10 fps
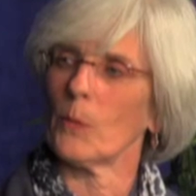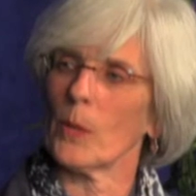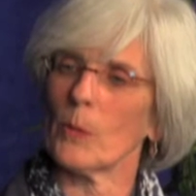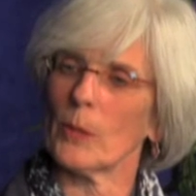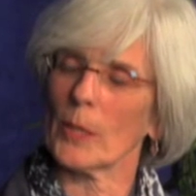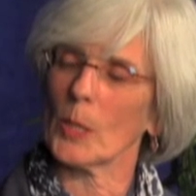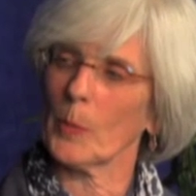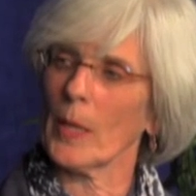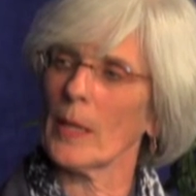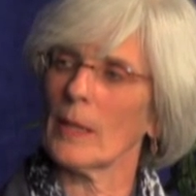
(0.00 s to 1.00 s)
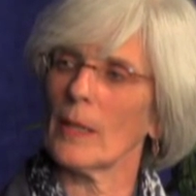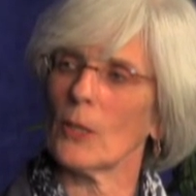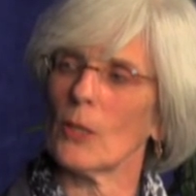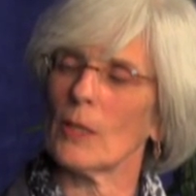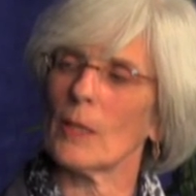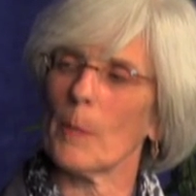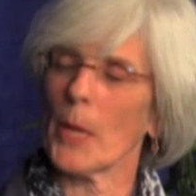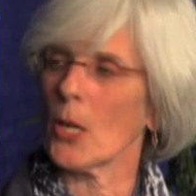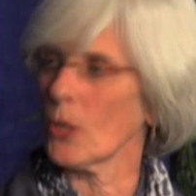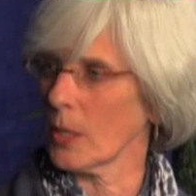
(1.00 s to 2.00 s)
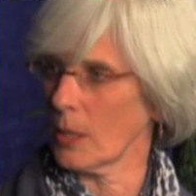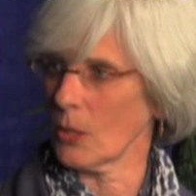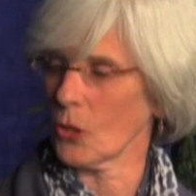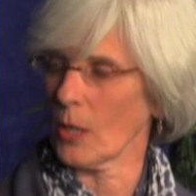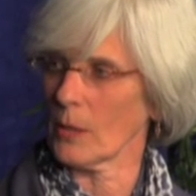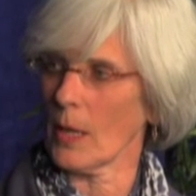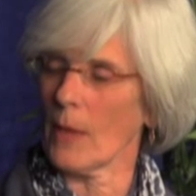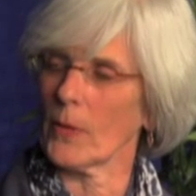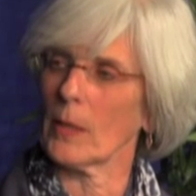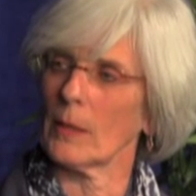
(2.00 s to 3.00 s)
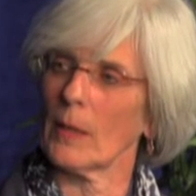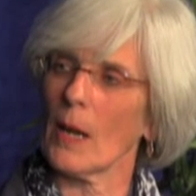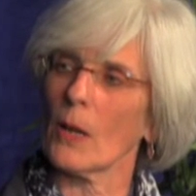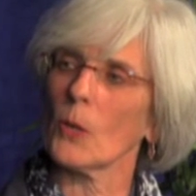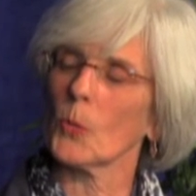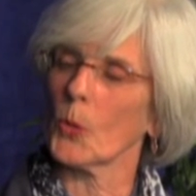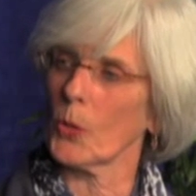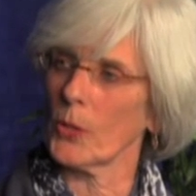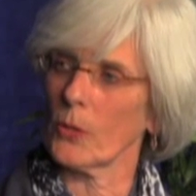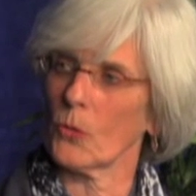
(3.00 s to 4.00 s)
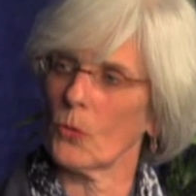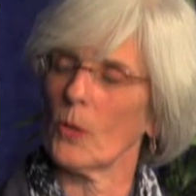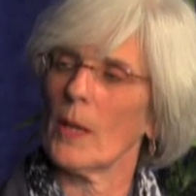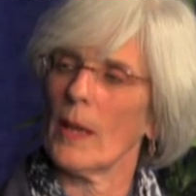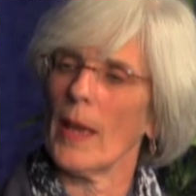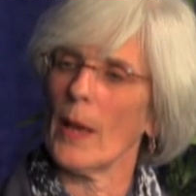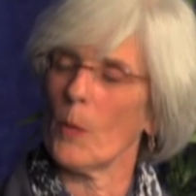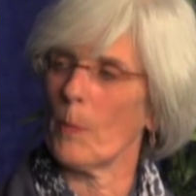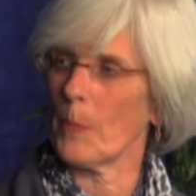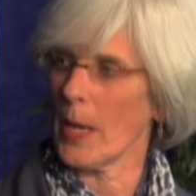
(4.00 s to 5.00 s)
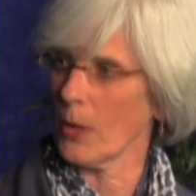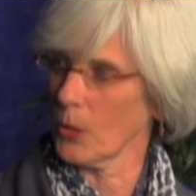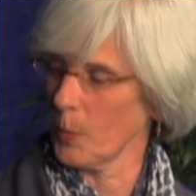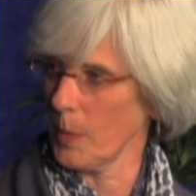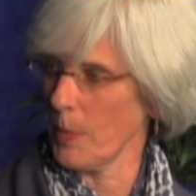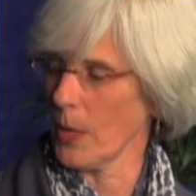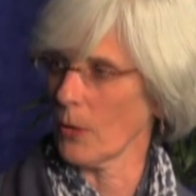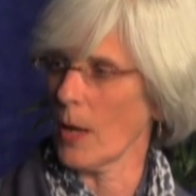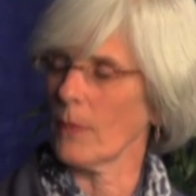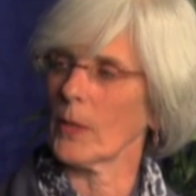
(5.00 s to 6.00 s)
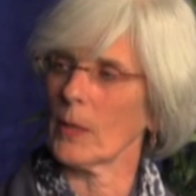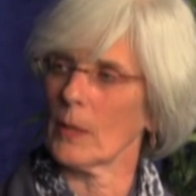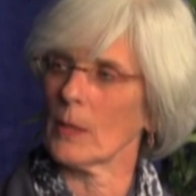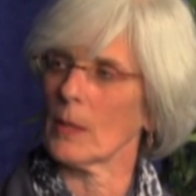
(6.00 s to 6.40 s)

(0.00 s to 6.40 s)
we will explain that the parent is the child's advocate, and our role is to help parents be better advocates.